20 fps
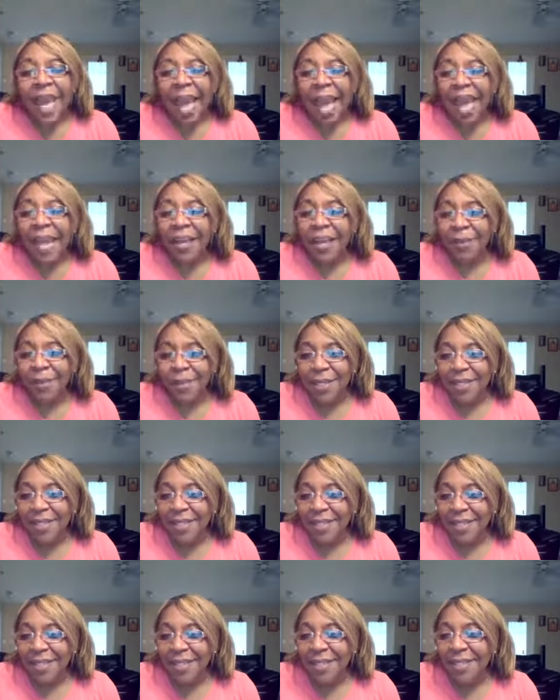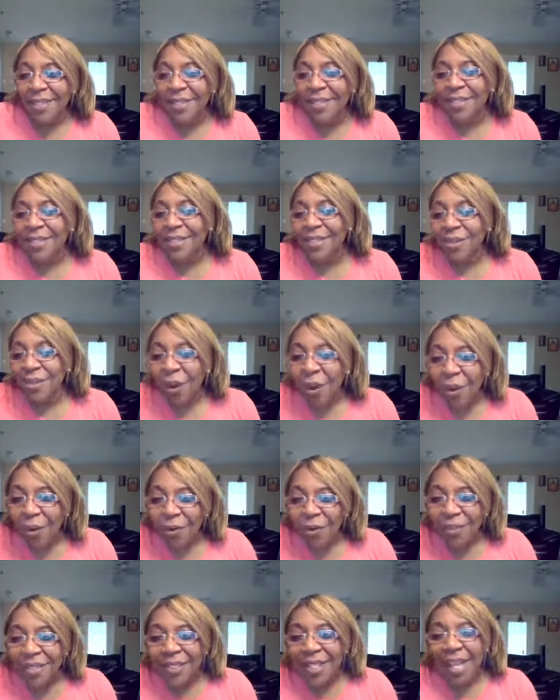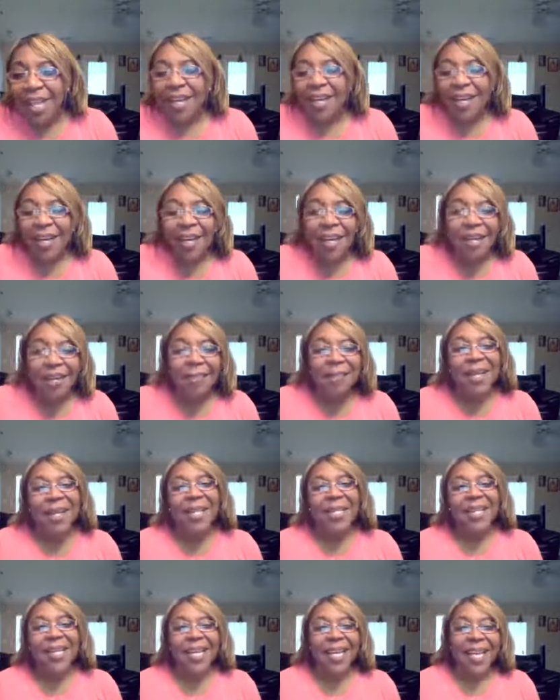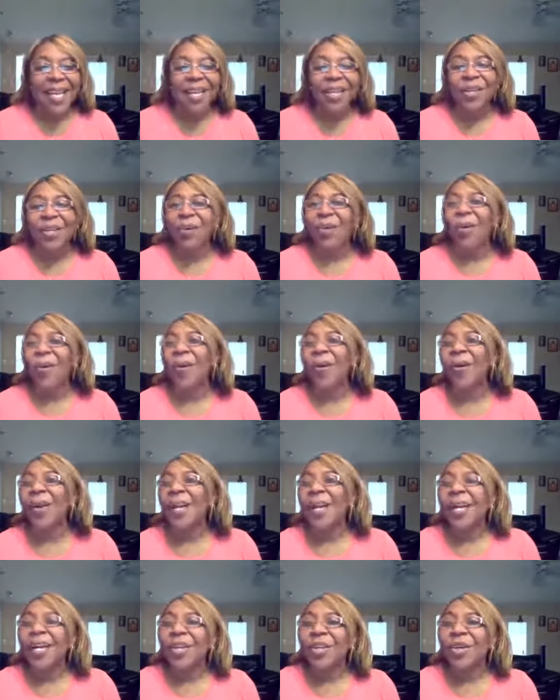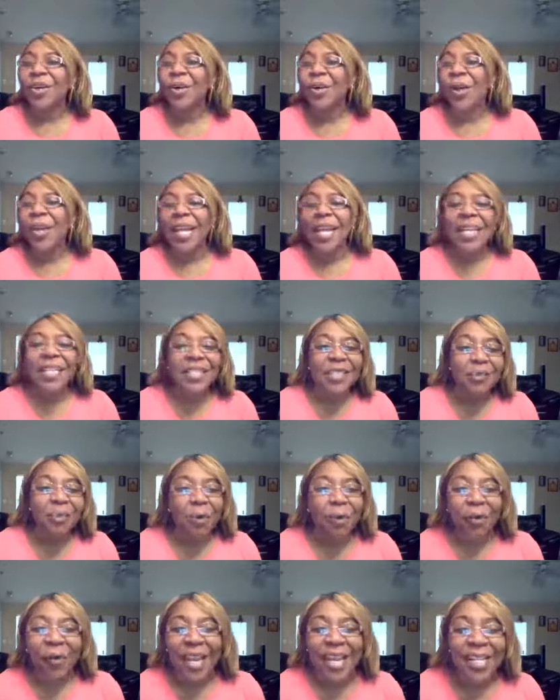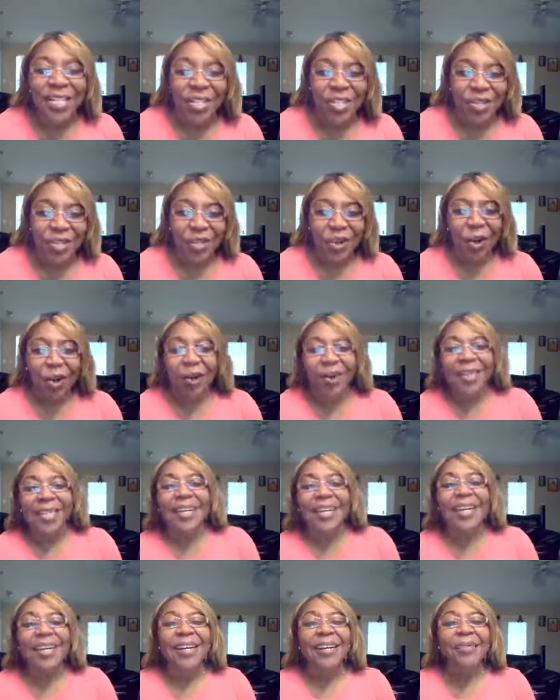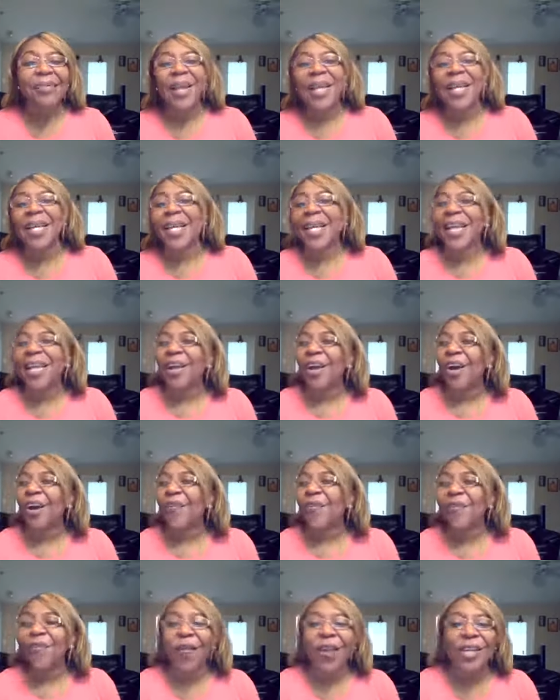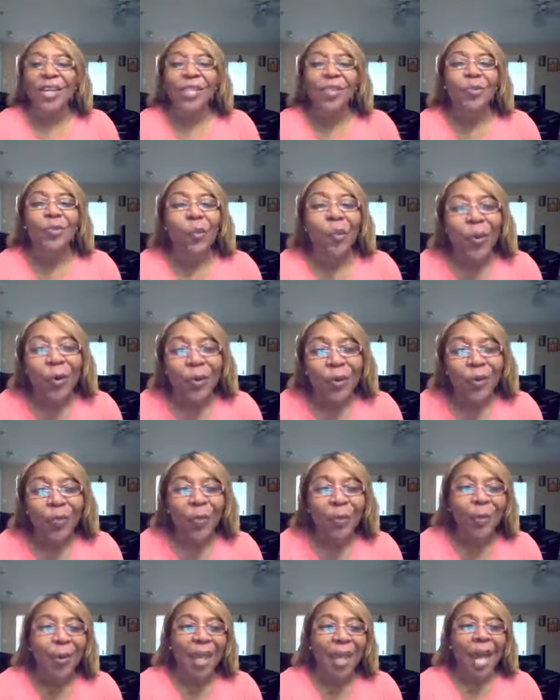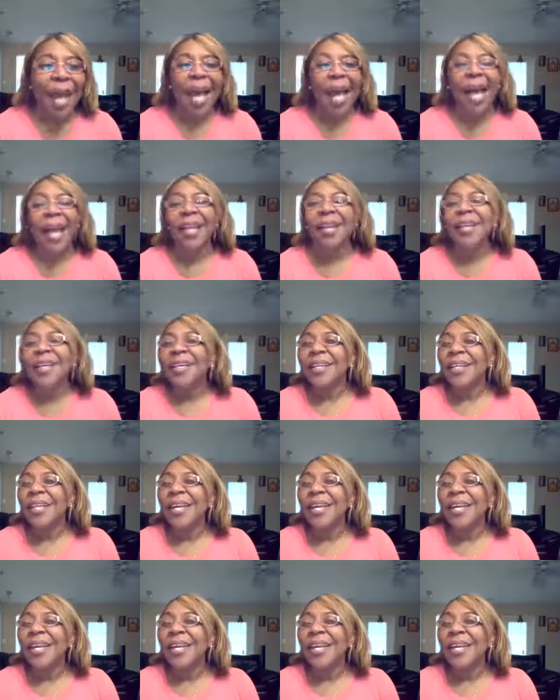tag them and say, This is Thursday. Come and get your your inspiration on. Come and get a fresh word from God.